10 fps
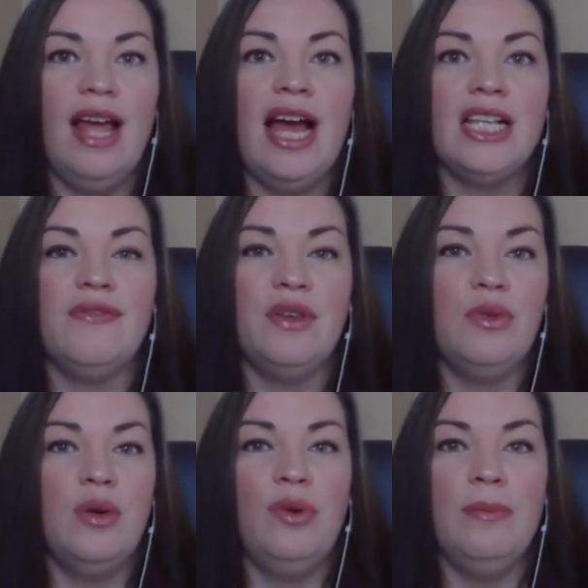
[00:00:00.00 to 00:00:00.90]
last few
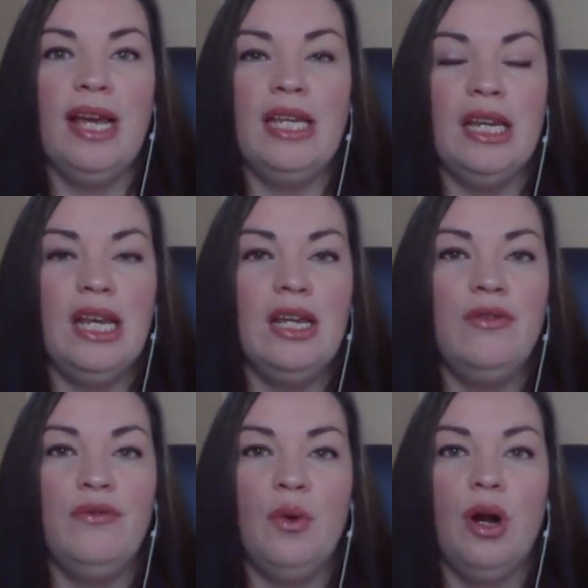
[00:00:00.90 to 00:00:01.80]
that we might
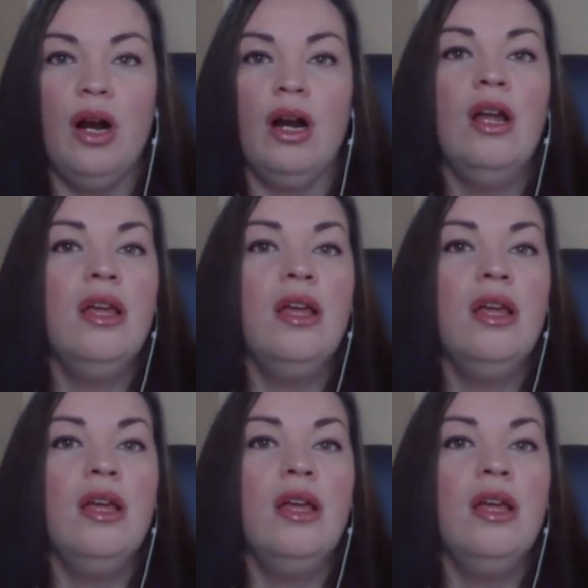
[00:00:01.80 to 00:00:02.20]
need for